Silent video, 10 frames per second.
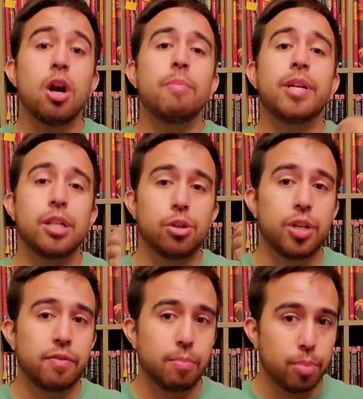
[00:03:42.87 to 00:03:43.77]
because they're
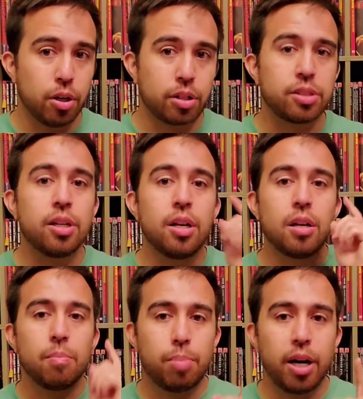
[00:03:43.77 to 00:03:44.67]
different books.
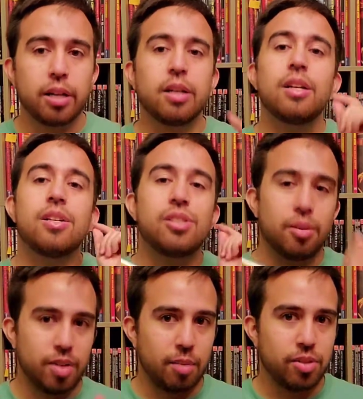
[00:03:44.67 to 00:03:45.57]
But
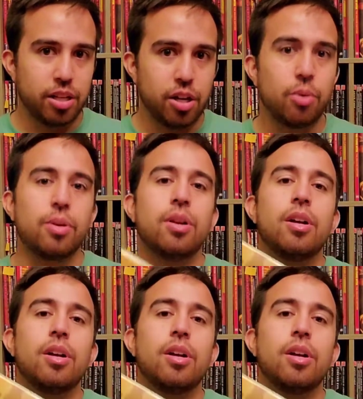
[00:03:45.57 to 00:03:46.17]
sometimes they don't,